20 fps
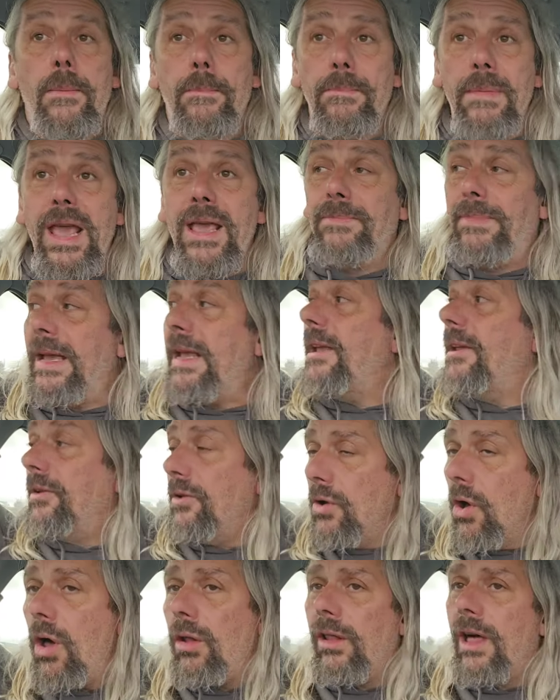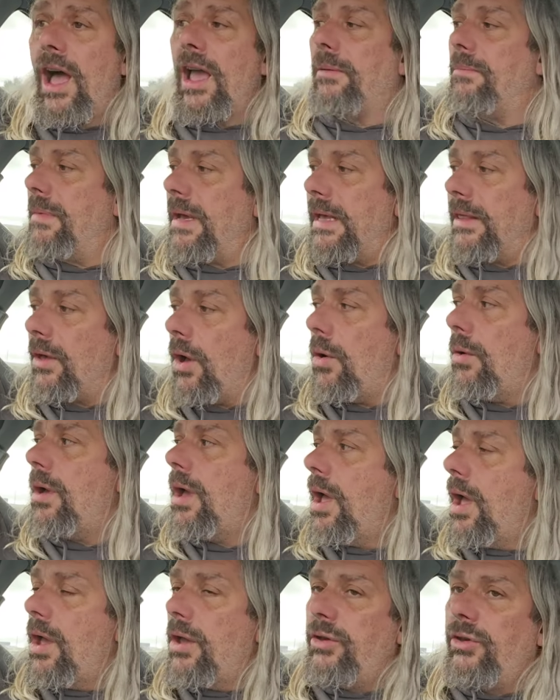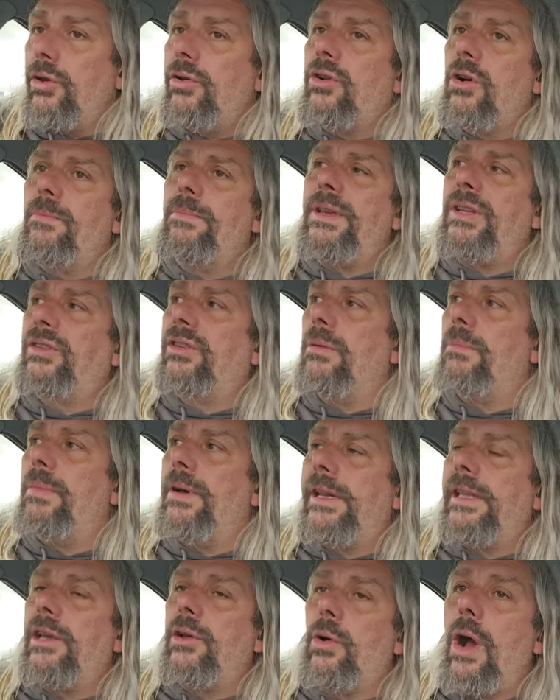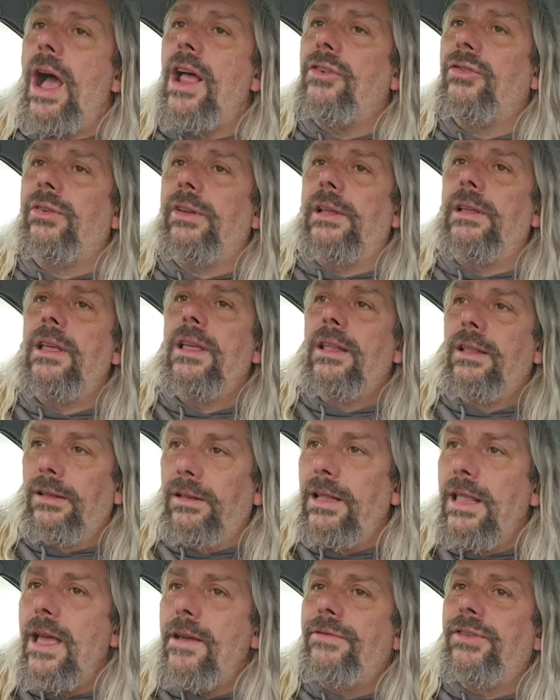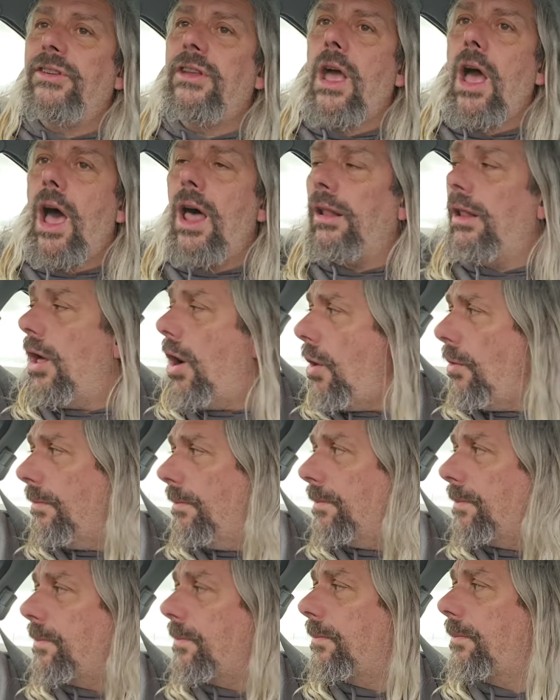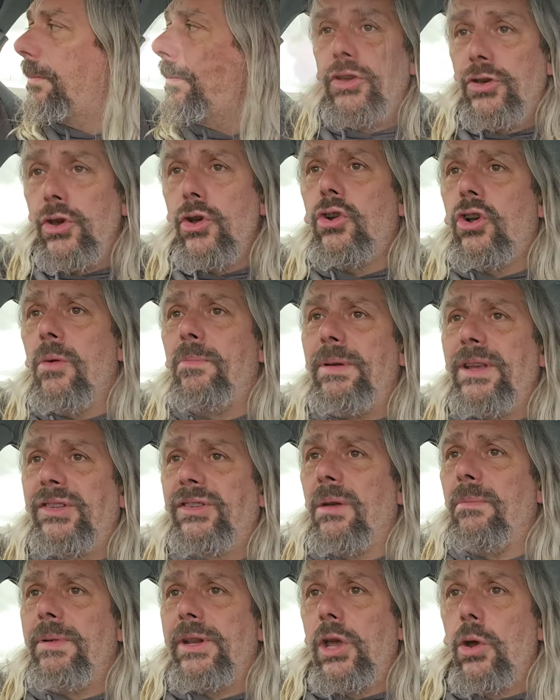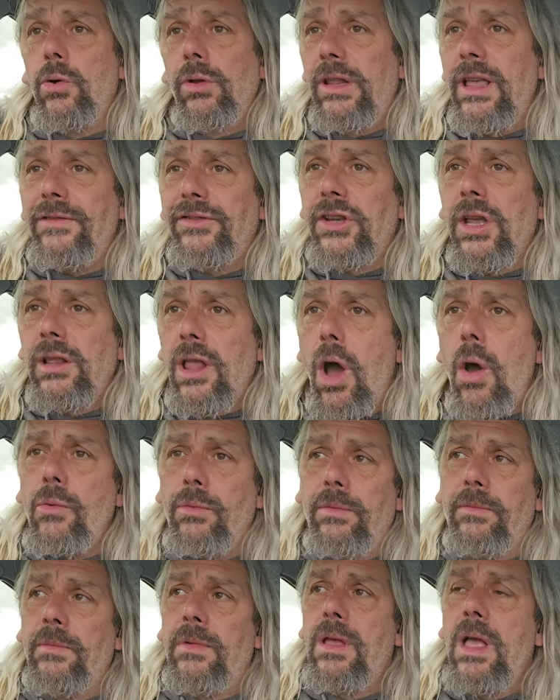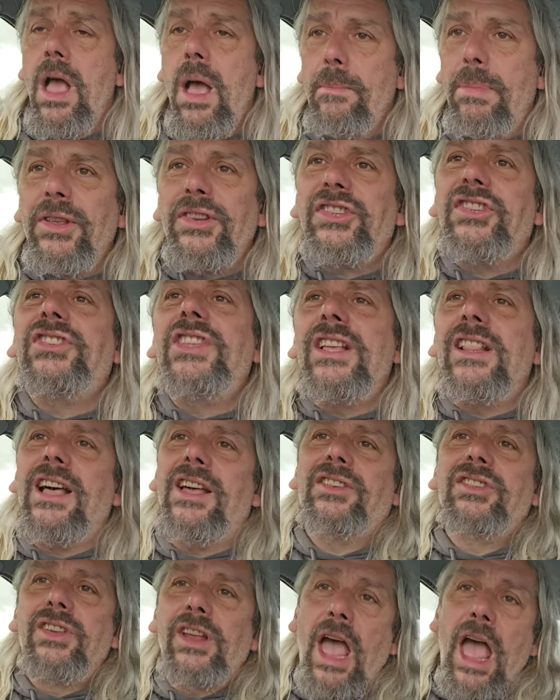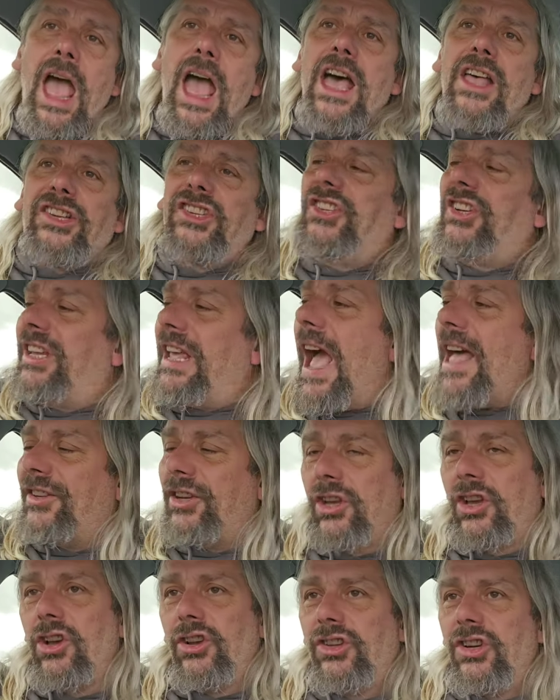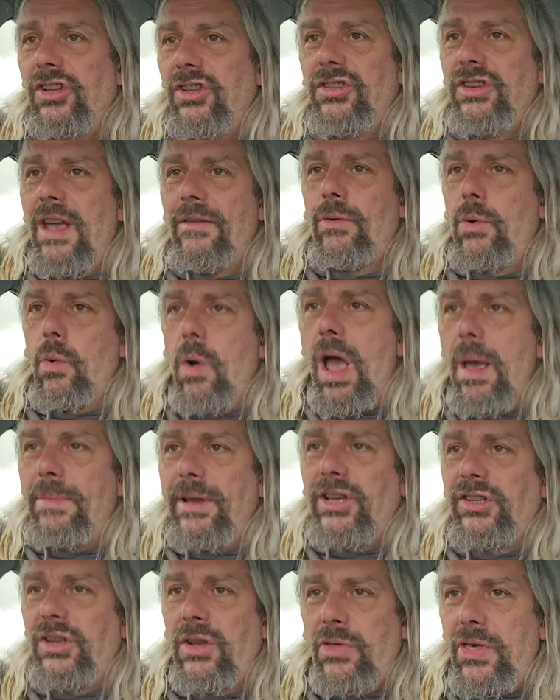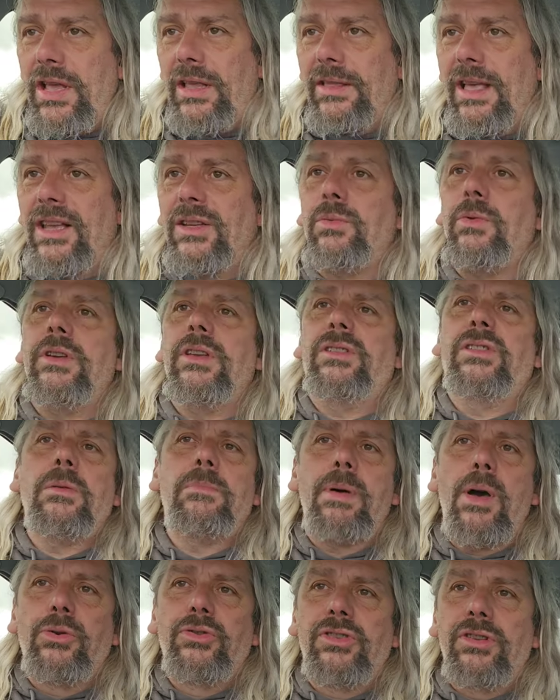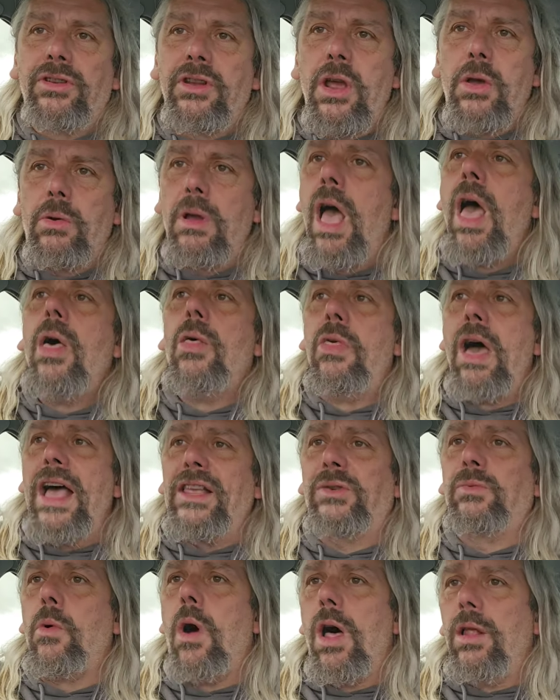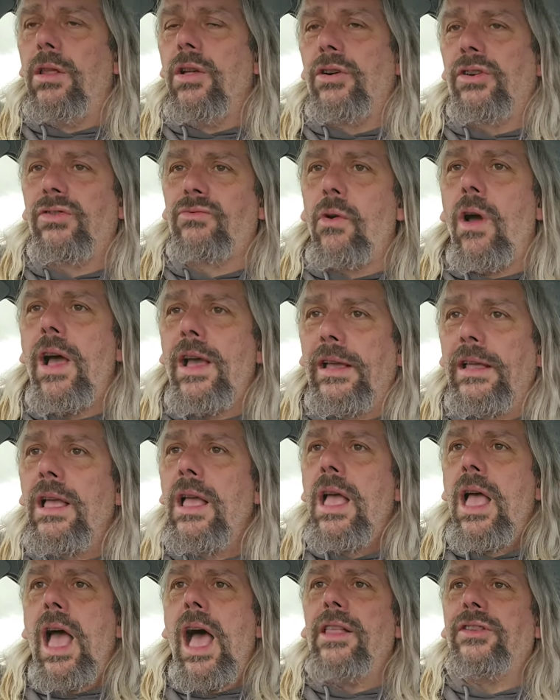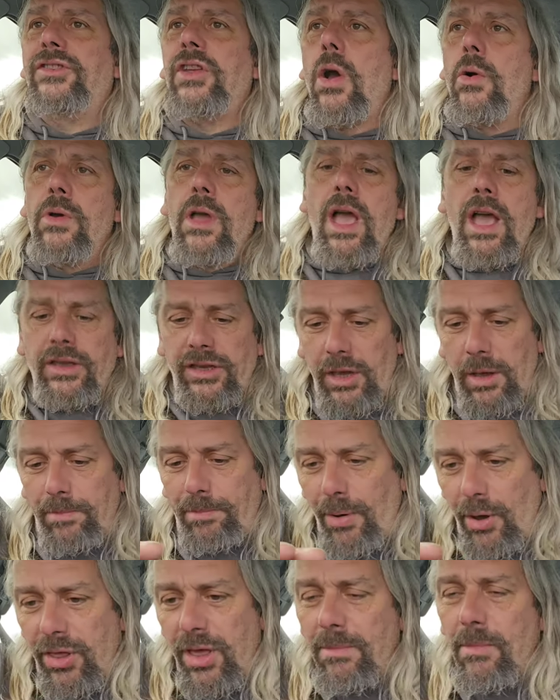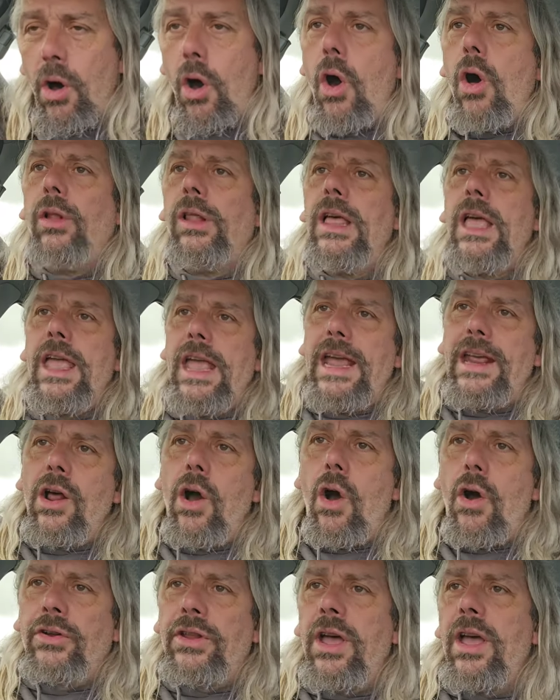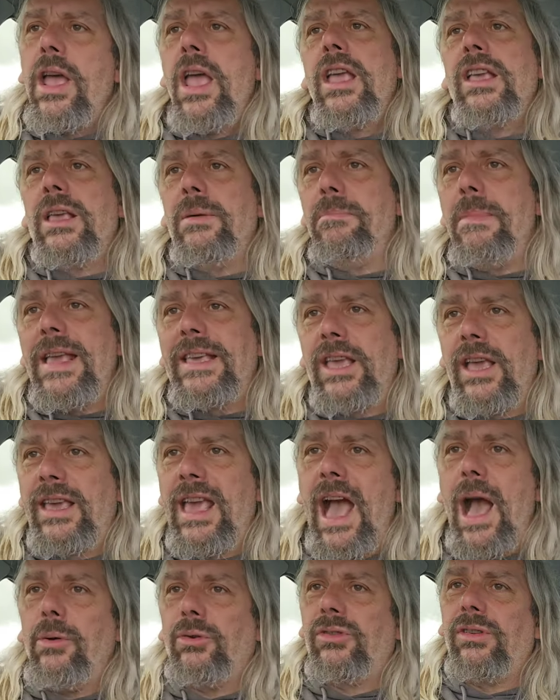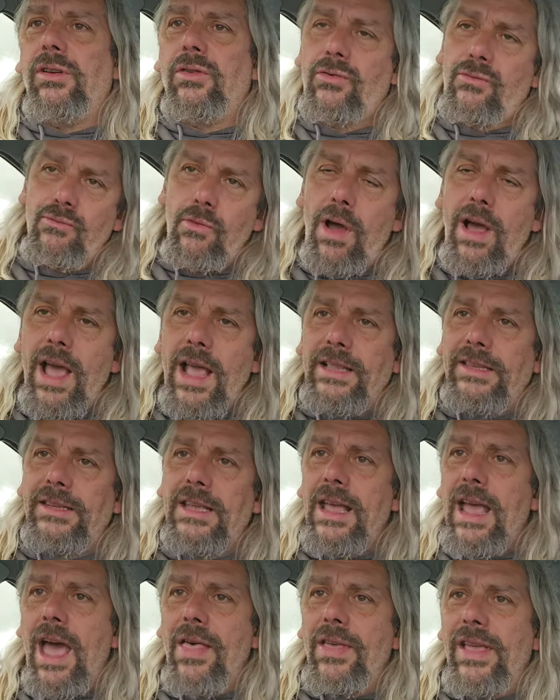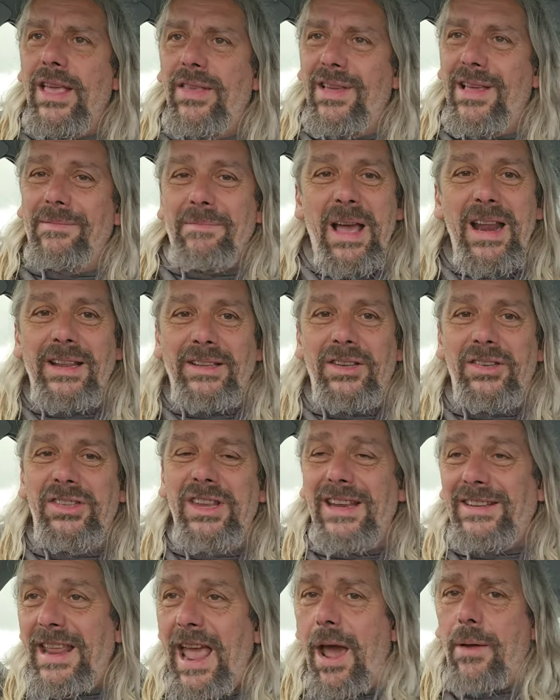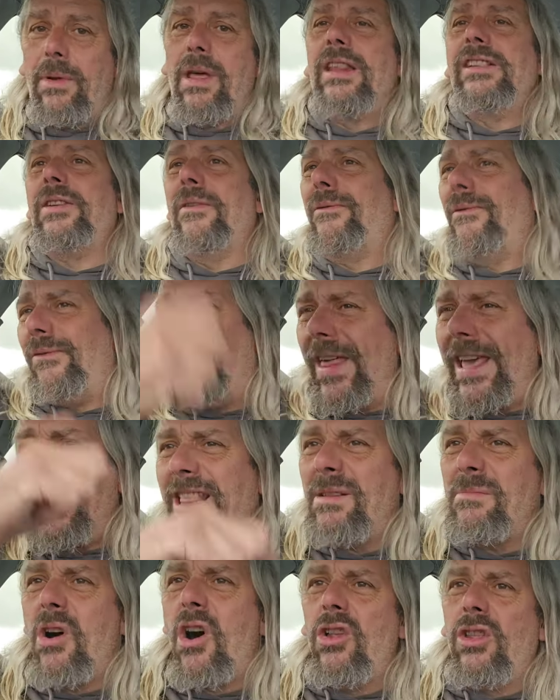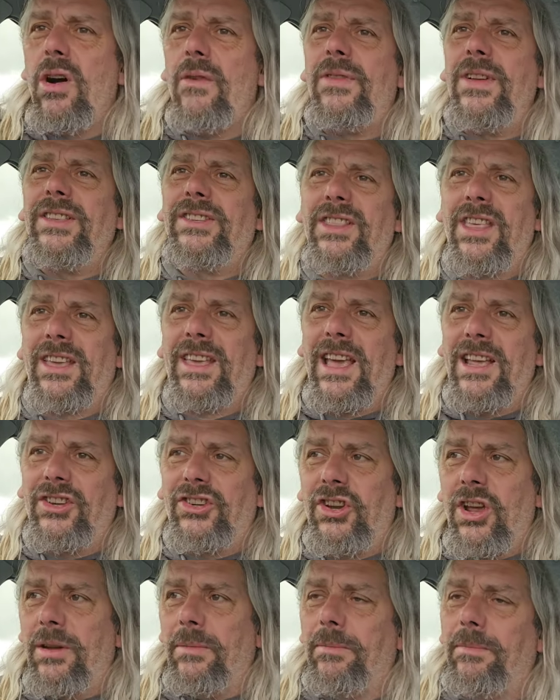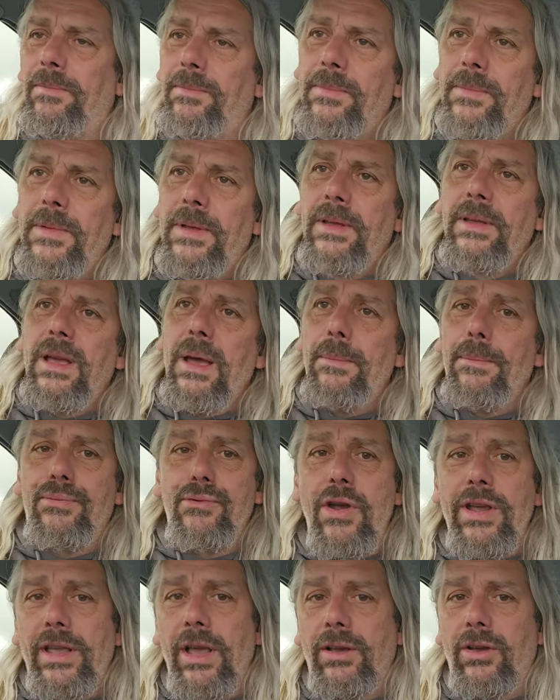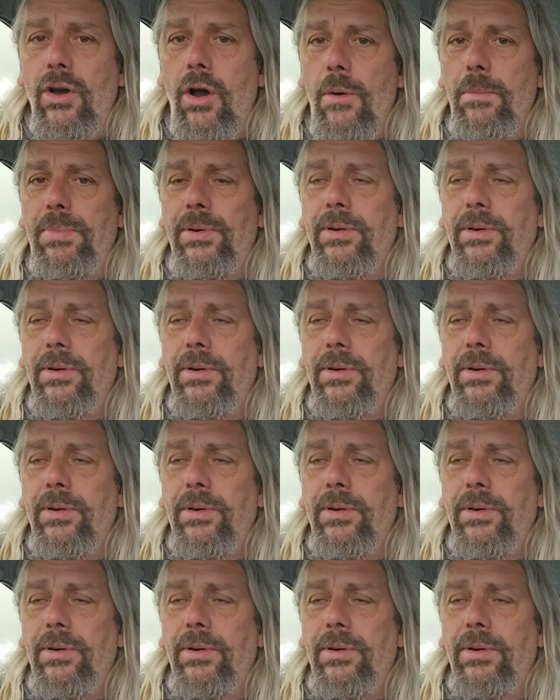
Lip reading: Maybe, not like me though, you could be somebody who actually lives alone. You could be somebody who lives alone, but still has scatter cushions everywhere because you think that's what you're supposed to do. That's what looks right. And so you put them all in order, you make your couch look right, and then you think, I need to sit down. You fling them all off into the kitchen and break a cup.